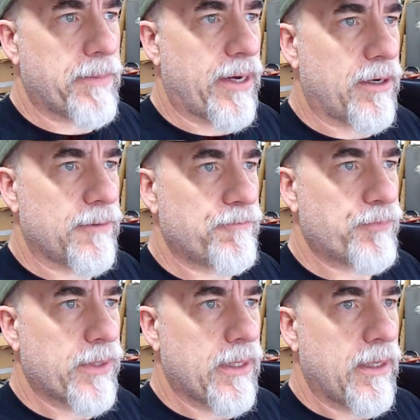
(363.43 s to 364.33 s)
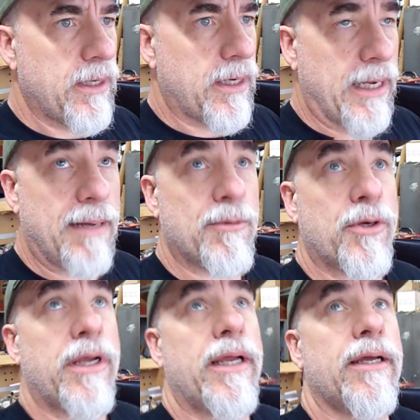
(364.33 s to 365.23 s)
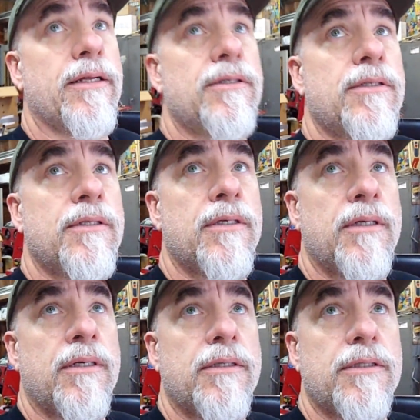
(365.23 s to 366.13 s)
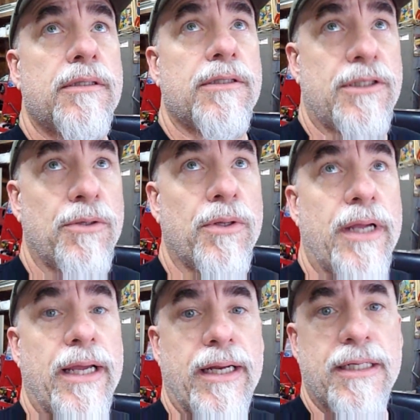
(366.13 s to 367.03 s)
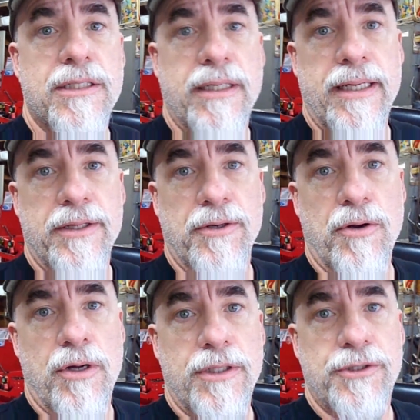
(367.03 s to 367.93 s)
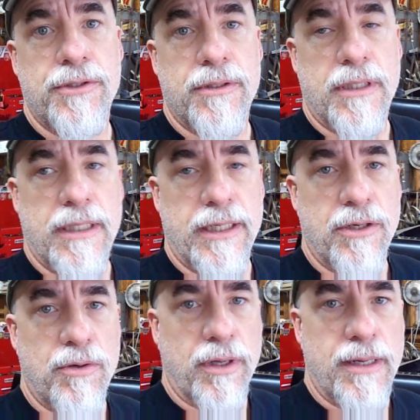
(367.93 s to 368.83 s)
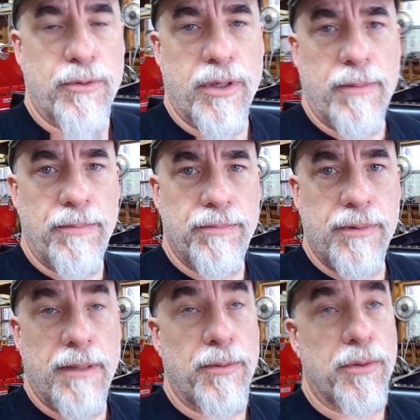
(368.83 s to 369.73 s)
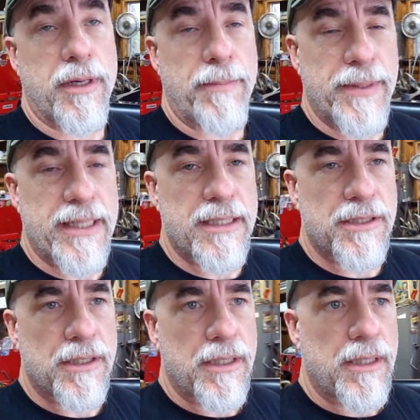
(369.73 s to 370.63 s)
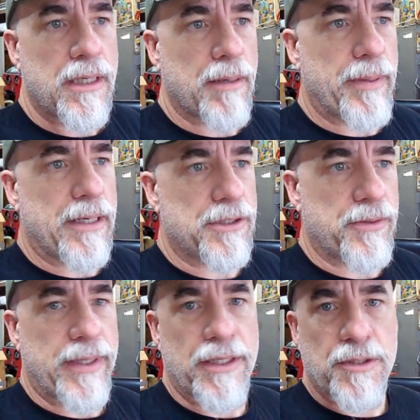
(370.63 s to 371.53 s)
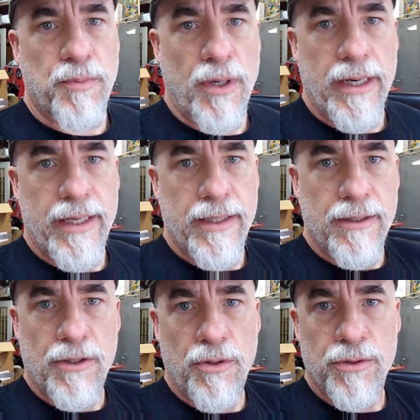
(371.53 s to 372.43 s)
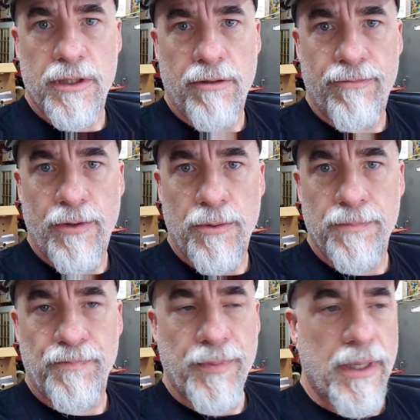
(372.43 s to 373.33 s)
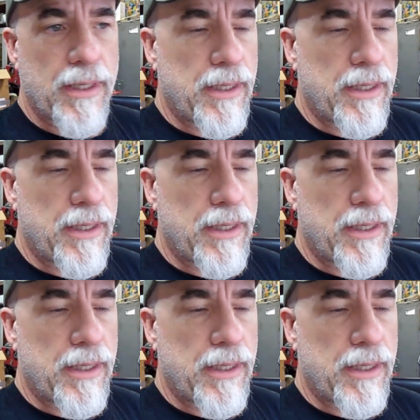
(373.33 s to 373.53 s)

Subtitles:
getting better. I am still looking at insulating the garage. I called a couple companies about doing the spray-in closed cell foam,